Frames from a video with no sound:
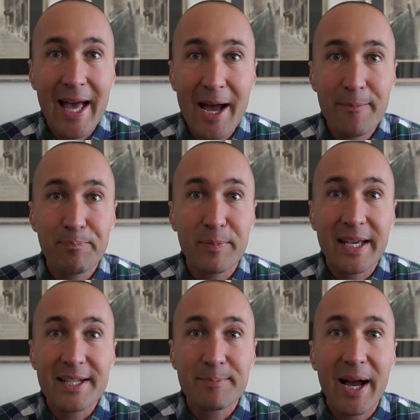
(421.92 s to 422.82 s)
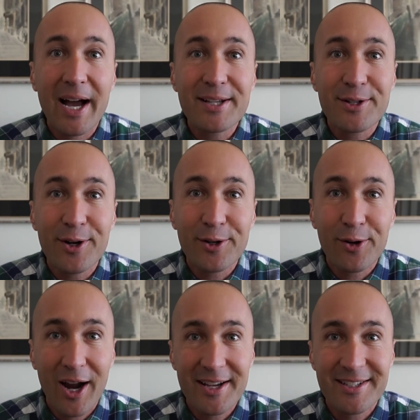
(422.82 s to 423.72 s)
that? Because my eyes are on
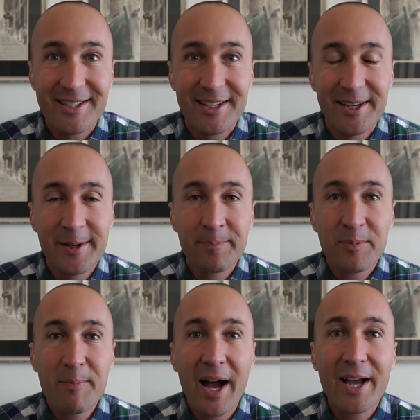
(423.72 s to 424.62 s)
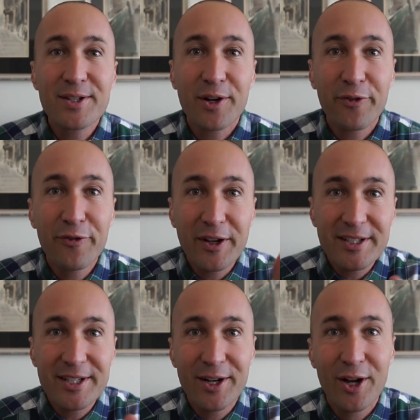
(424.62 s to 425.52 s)
Christ. My eyes are
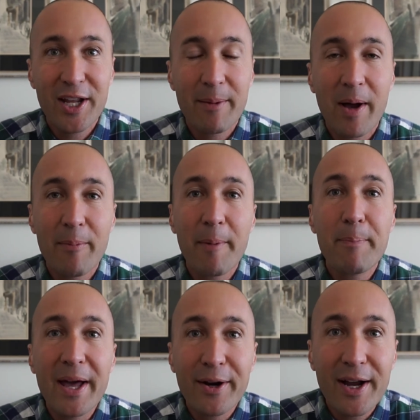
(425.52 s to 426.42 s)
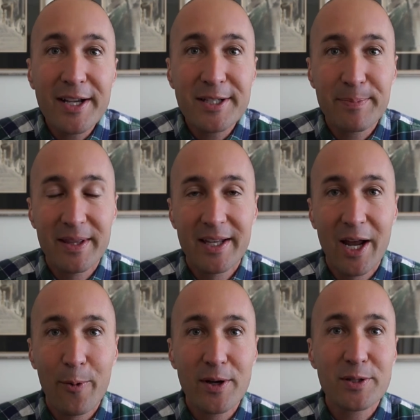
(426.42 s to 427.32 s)
fixing on him. I'm a better husband than
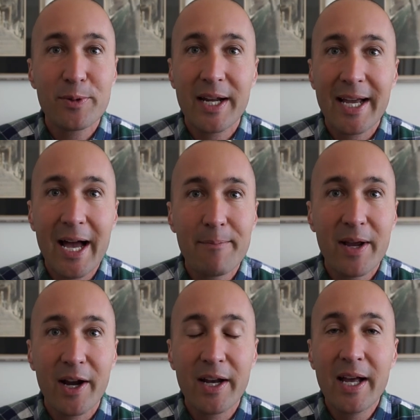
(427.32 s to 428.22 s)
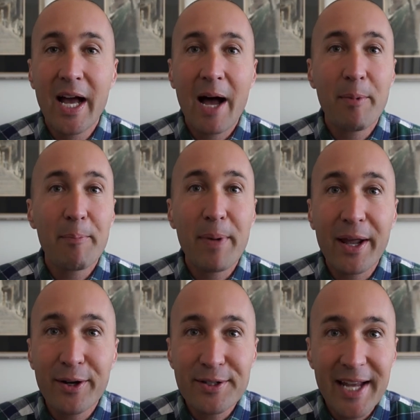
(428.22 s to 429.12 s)
I was when I got married. I'm a
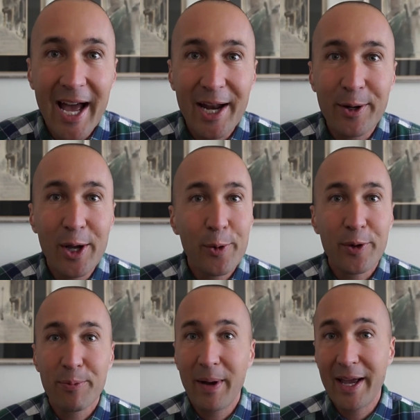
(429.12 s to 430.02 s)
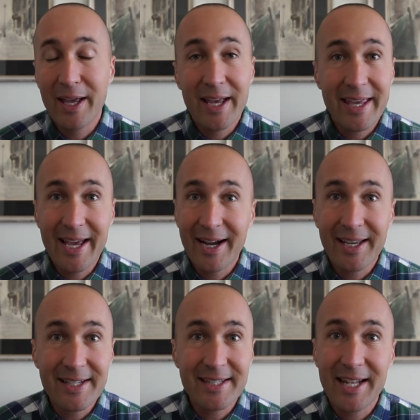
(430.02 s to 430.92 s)
better dad with my
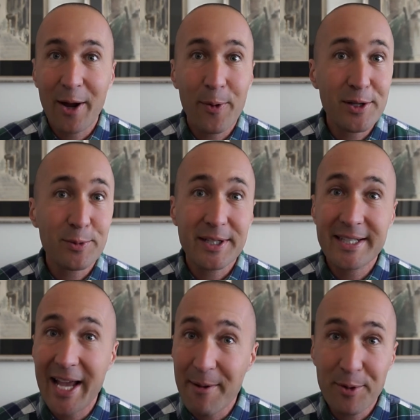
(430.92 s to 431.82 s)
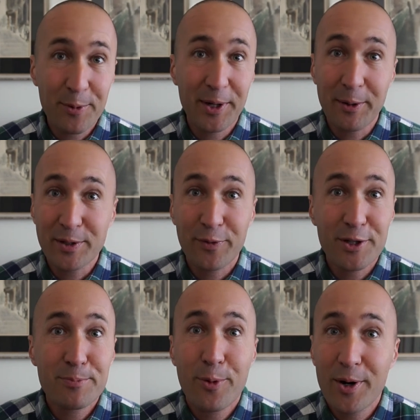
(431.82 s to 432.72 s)
youngest than I was with Samuel when he was
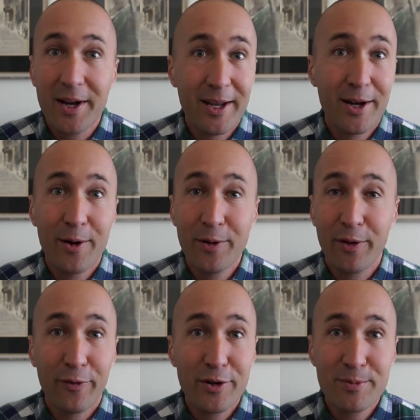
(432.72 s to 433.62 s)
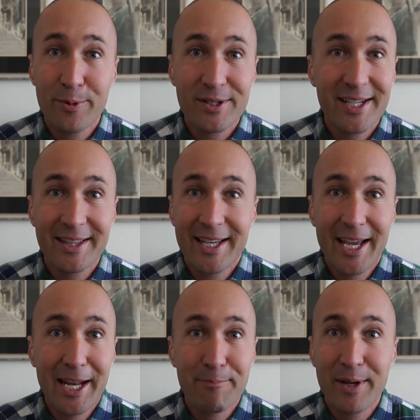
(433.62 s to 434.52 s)
first born. Now, you know, the firstborn's like the
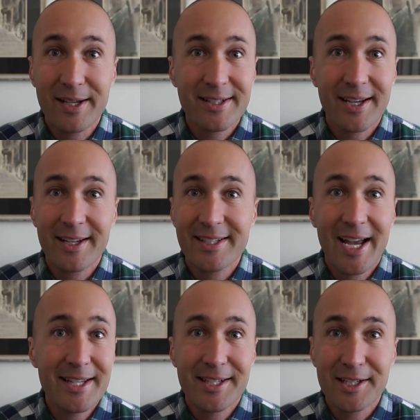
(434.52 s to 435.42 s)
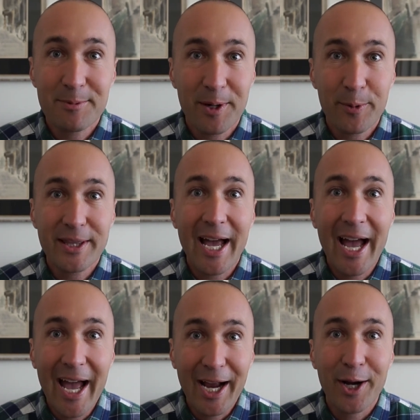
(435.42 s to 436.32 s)
guinea pig. It's like a science experiment. What the
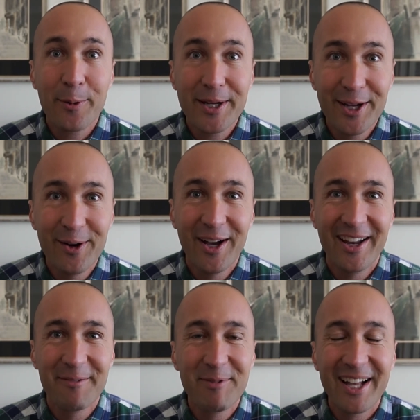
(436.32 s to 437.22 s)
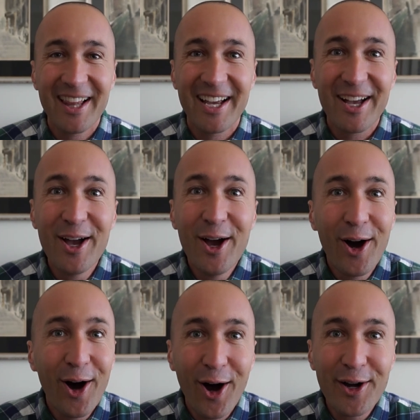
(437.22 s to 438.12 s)
heck are we doing? But like,
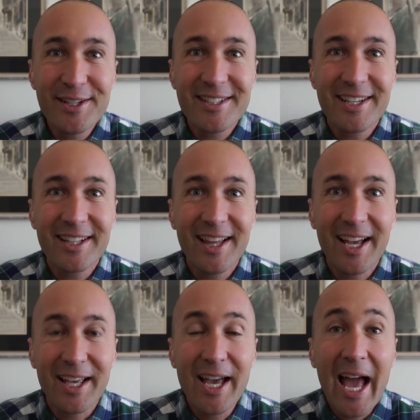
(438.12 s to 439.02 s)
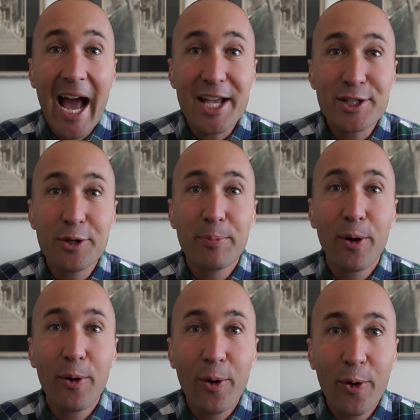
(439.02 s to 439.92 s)
honestly, like, as you
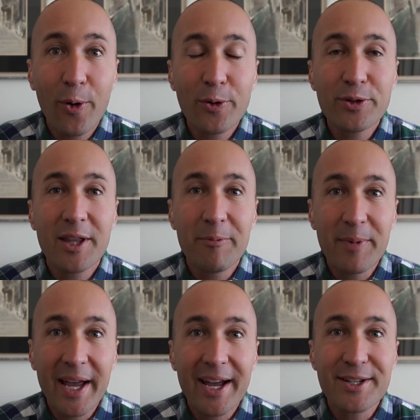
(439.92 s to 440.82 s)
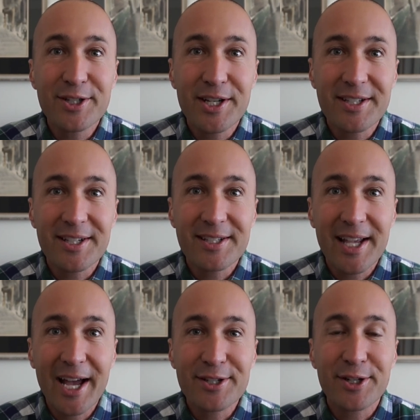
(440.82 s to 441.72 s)
behold the man Jesus,
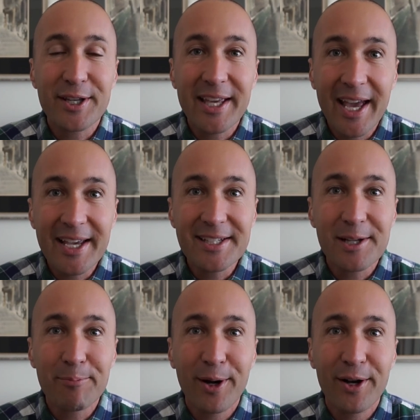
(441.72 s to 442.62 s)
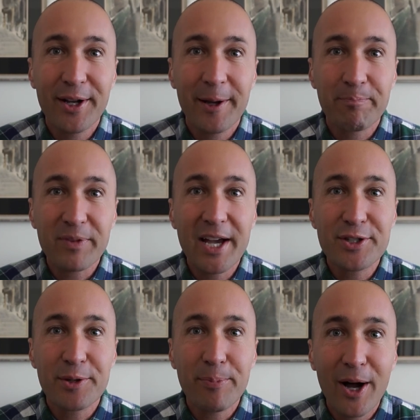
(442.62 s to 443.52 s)
as you gaze upon him,
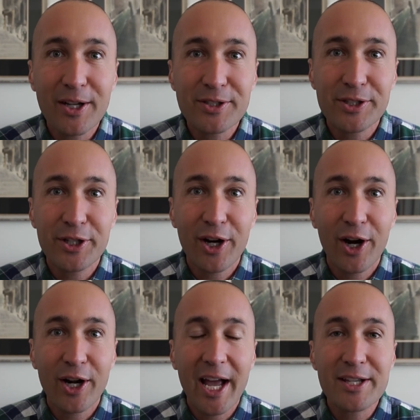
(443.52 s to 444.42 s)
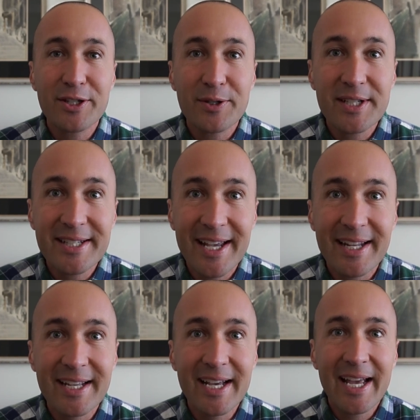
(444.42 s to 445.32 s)
as you posture your heart, as you
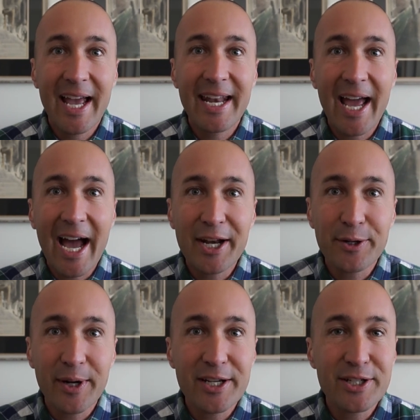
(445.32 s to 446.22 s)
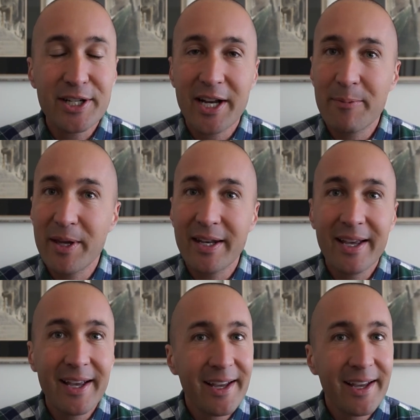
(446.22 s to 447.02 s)
sit in adoration, I mean,